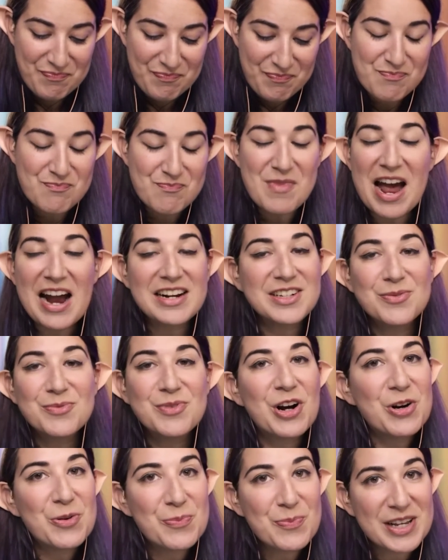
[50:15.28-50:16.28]
magnum
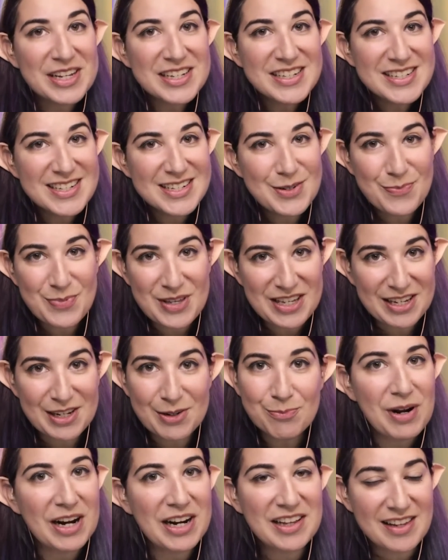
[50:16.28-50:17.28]
opus to be
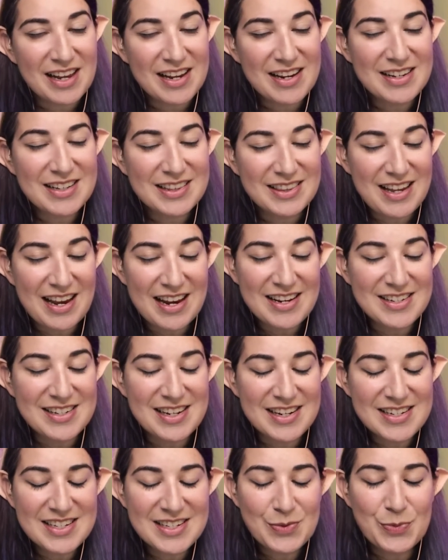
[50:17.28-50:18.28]
in my
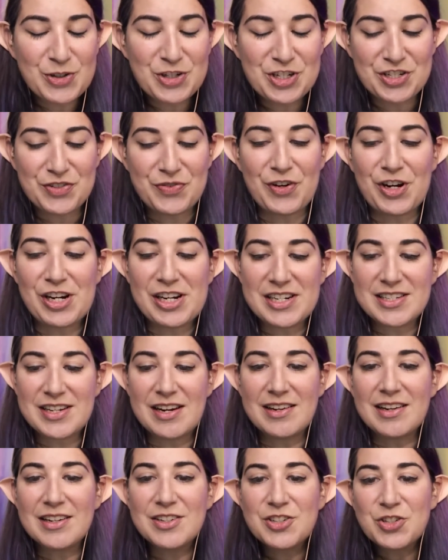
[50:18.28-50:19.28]
likeness, which is very
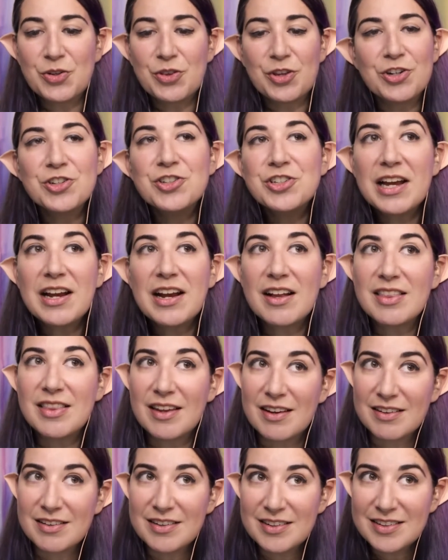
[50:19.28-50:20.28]
exciting. So there's like a
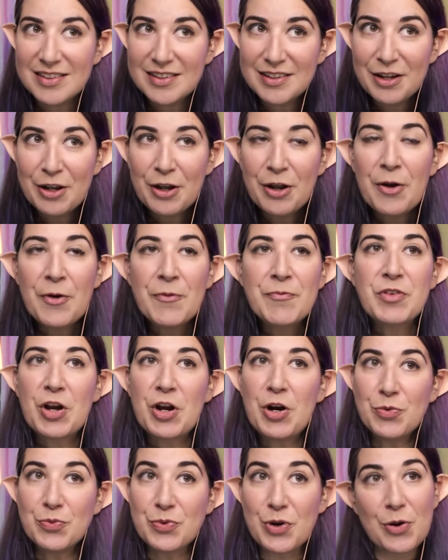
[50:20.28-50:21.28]
little
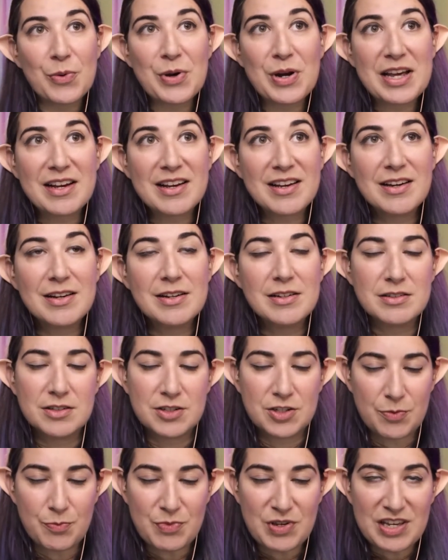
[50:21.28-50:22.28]
heroic,
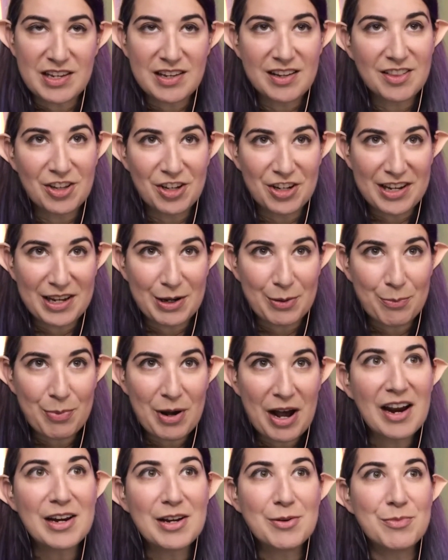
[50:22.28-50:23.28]
to me, looking
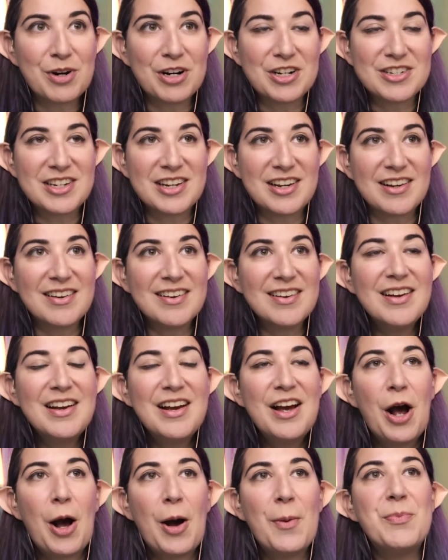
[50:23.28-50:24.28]
pine marten
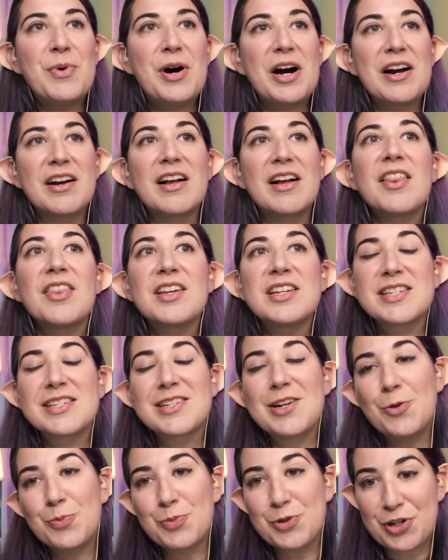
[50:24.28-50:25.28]
among the
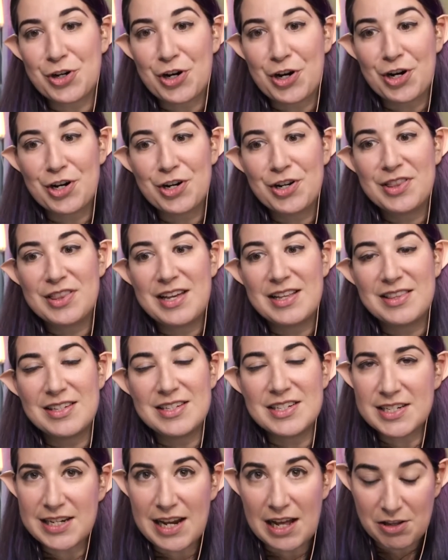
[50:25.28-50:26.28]
sculpture that the
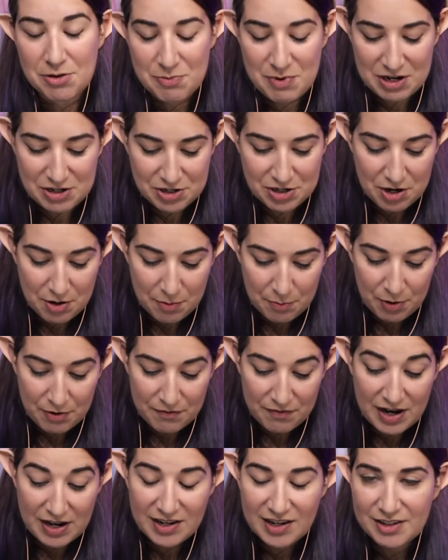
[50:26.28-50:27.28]
salamander
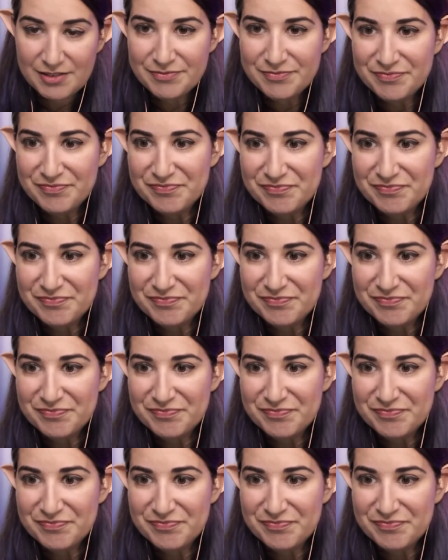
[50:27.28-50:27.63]
provided.